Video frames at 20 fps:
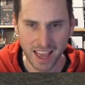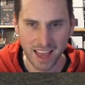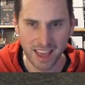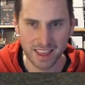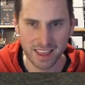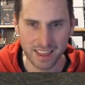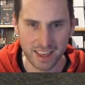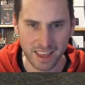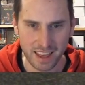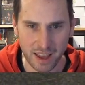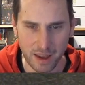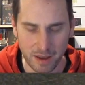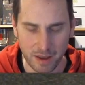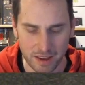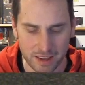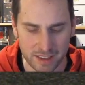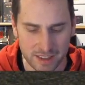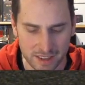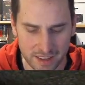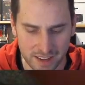
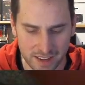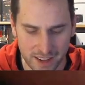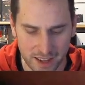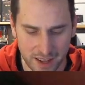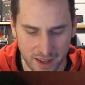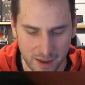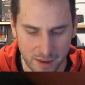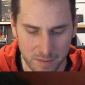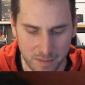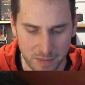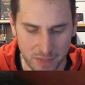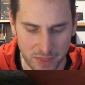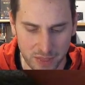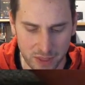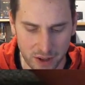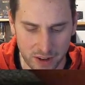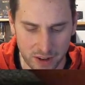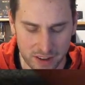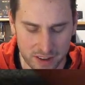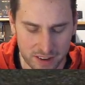it's
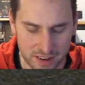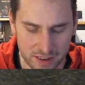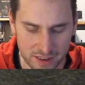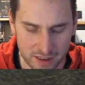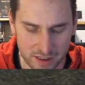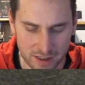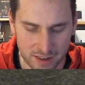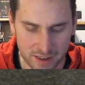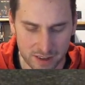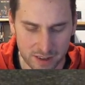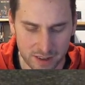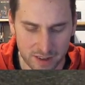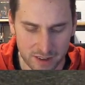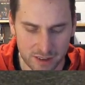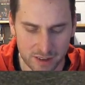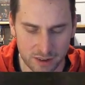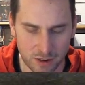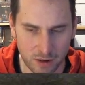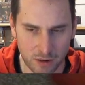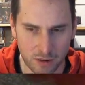not
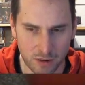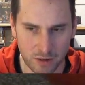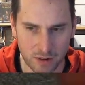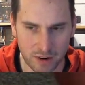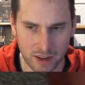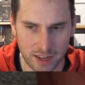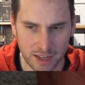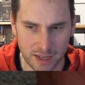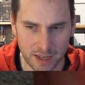so